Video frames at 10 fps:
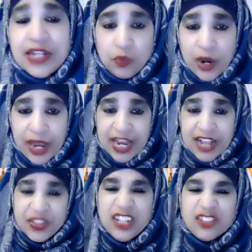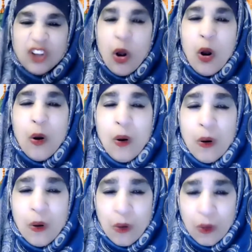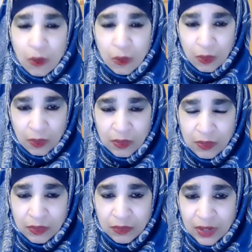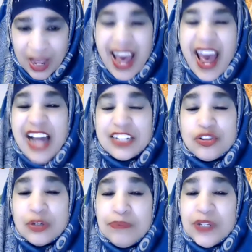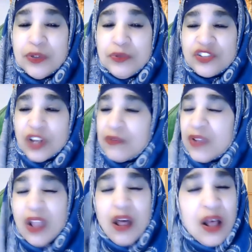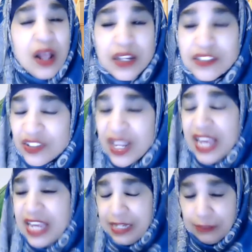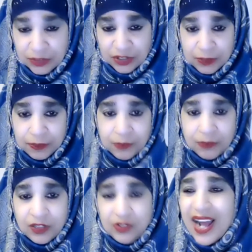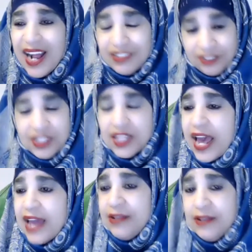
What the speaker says: the way, these are all attributes of Allah's names. You guys see that?